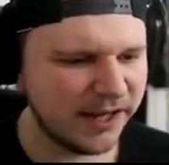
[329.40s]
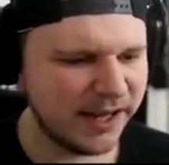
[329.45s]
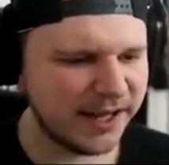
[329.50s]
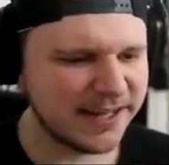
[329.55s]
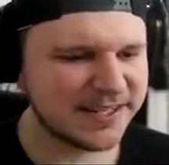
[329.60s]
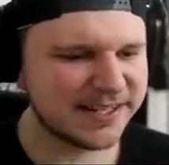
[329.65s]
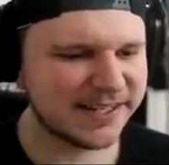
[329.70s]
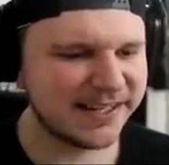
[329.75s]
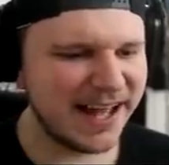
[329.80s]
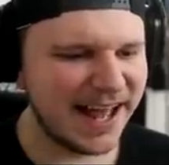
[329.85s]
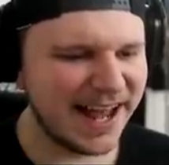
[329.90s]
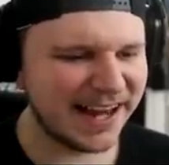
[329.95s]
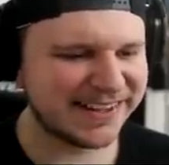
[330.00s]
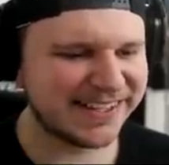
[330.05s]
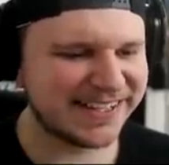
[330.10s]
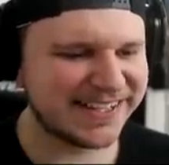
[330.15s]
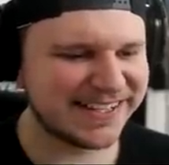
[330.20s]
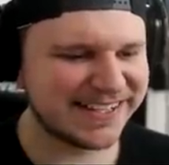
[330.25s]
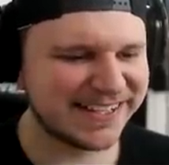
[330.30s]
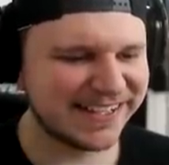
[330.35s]
hey, it's
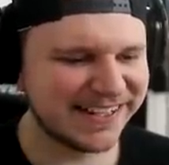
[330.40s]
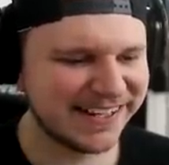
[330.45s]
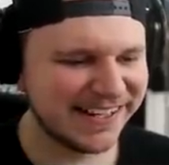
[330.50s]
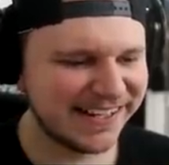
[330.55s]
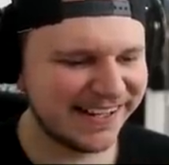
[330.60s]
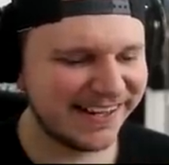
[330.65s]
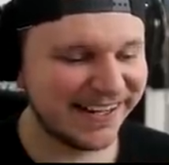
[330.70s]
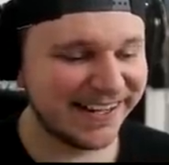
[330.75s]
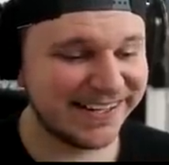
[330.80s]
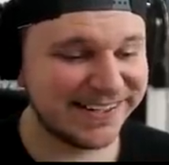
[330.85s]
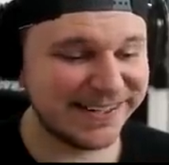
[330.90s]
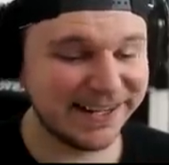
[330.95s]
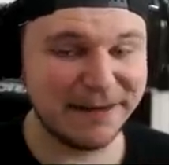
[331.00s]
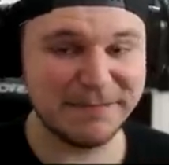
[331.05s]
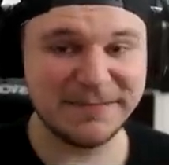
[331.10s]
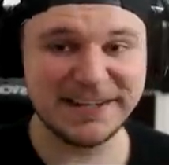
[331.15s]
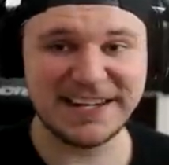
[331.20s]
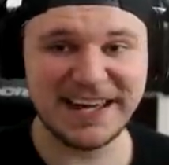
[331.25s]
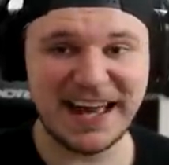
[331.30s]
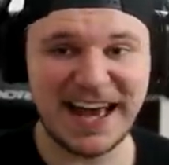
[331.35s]
Cactus. Like
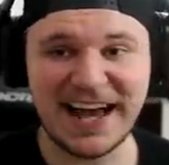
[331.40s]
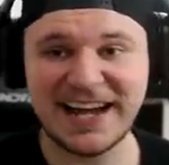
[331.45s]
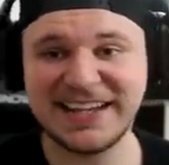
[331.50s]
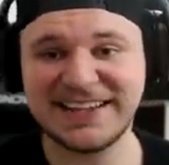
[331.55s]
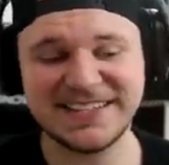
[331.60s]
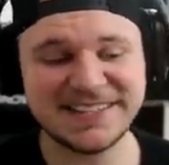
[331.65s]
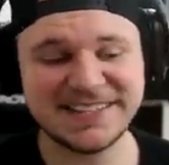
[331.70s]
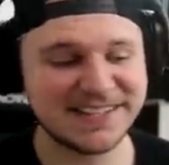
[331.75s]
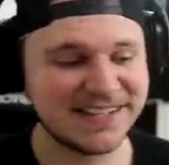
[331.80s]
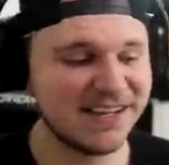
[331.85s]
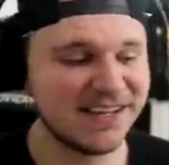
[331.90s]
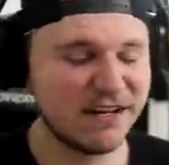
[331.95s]
Tom the Cactus.